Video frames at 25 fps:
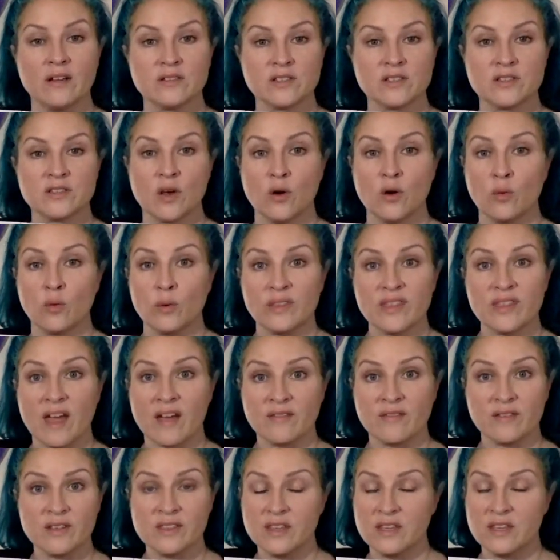So with
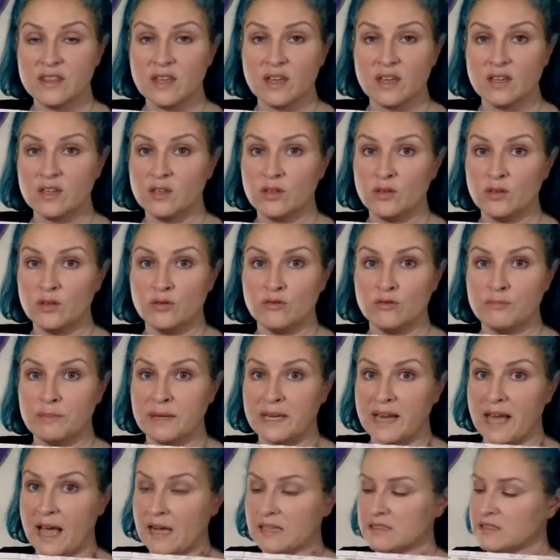everything that you've been
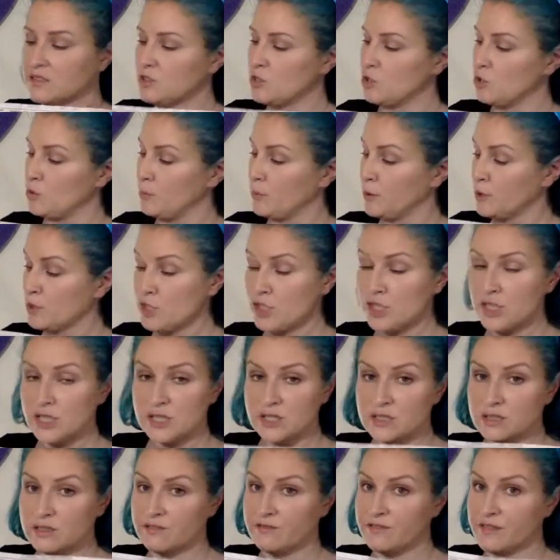asked to purchase
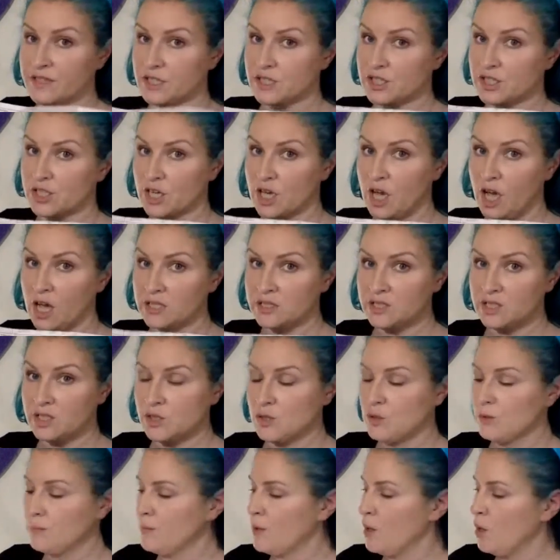to finish the
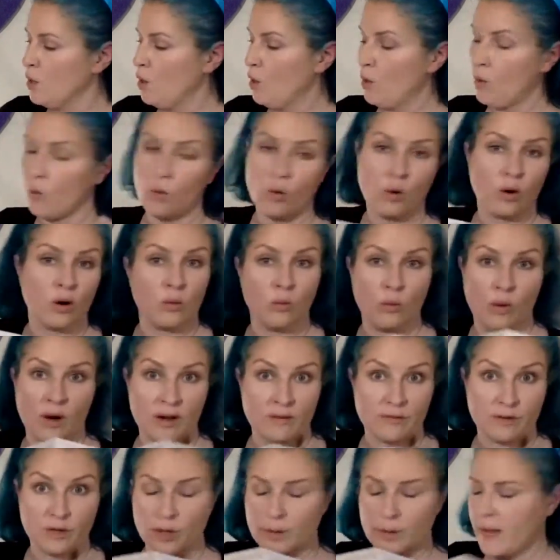costume or
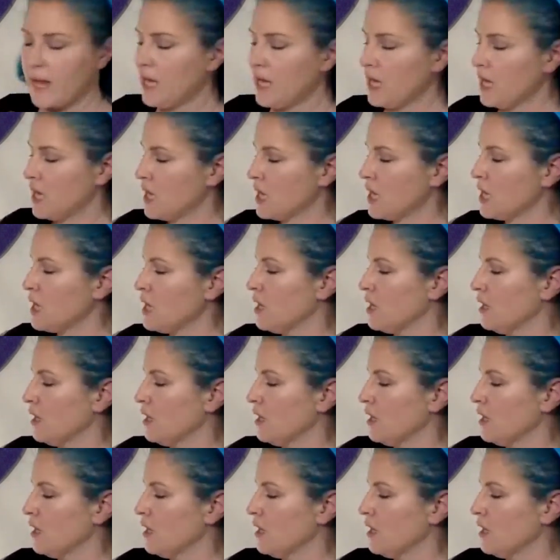whatever you're making,